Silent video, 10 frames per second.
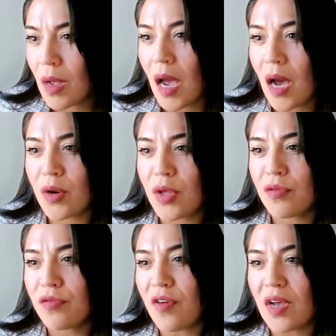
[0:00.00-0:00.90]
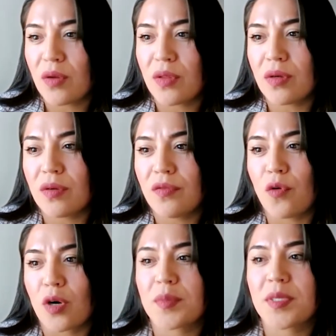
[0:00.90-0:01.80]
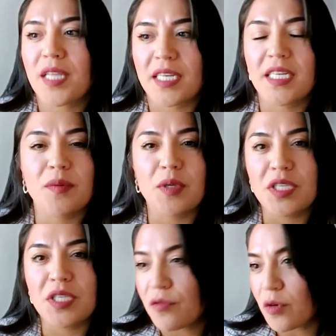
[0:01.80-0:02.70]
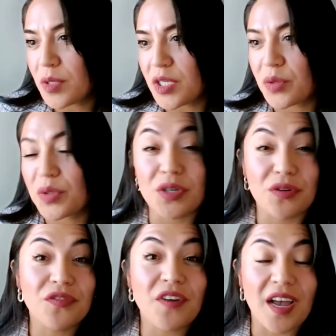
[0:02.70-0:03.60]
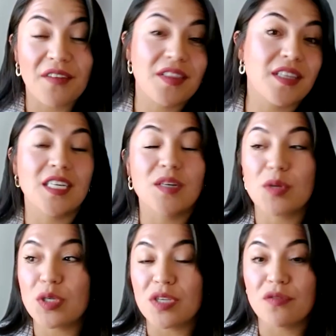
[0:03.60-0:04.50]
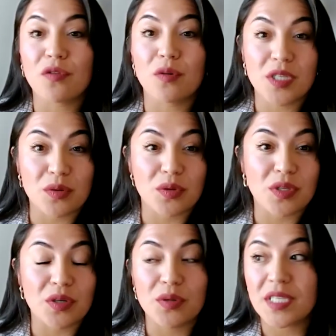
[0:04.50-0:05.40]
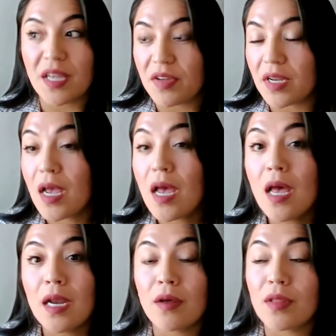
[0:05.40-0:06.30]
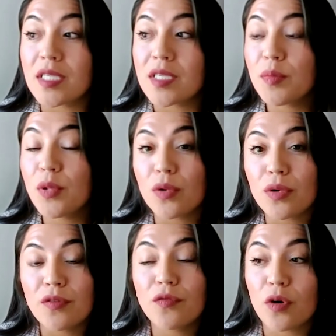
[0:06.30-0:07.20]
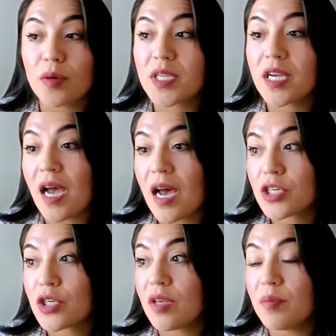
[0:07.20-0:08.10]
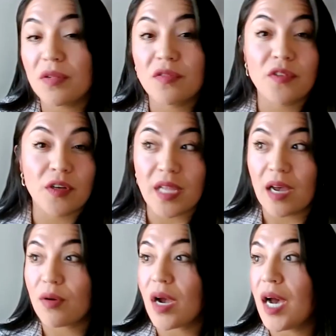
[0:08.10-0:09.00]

how do you file the forms like DWC Form 005 and the DWC Form 007? Now, these employer forms can actually be filled out